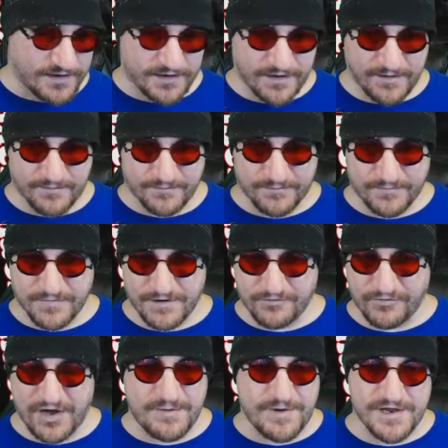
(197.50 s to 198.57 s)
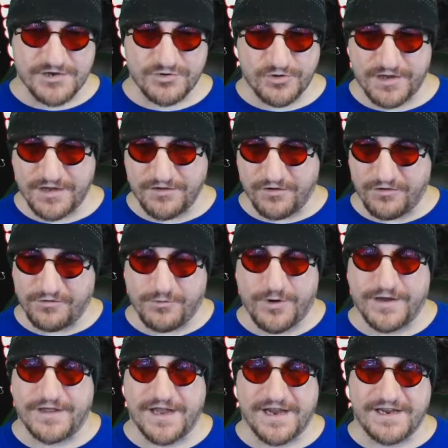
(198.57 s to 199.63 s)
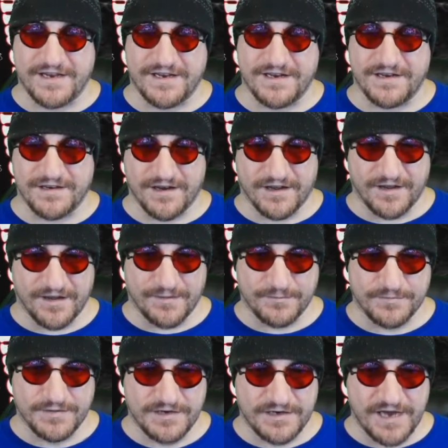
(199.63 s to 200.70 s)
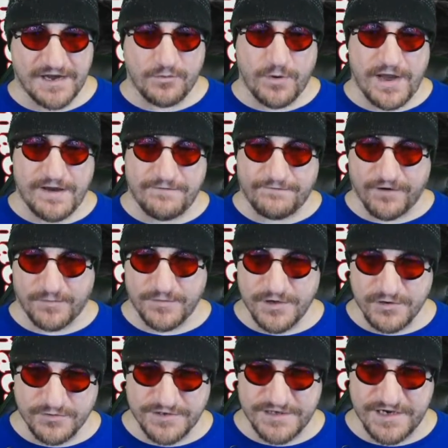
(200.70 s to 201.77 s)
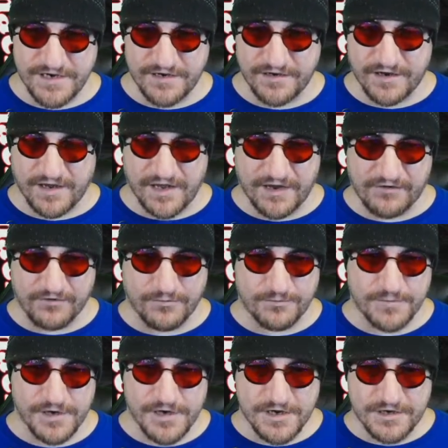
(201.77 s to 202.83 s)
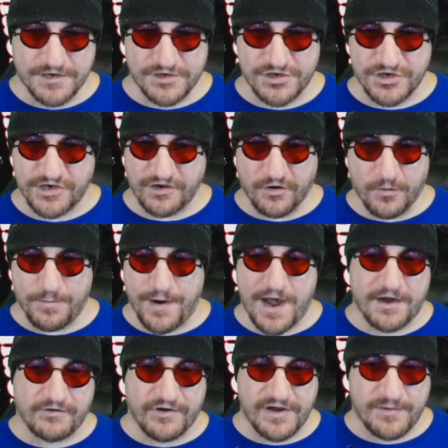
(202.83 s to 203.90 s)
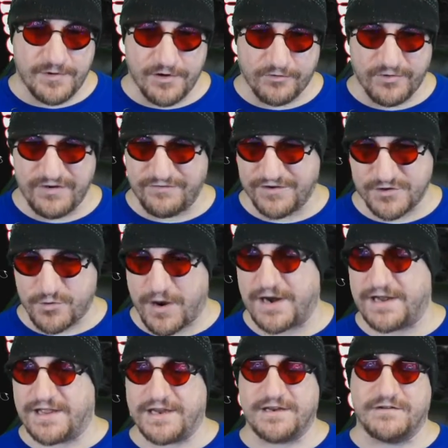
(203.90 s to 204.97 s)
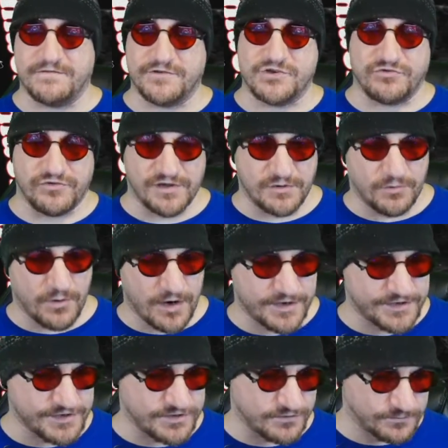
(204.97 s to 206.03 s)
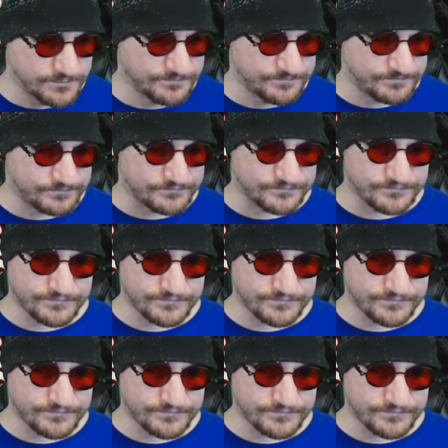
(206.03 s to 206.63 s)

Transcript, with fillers: Um, Aramia is really the only one that can um, get away from using Irem, because she can go Pyramia or even Twilight if she really wanted to.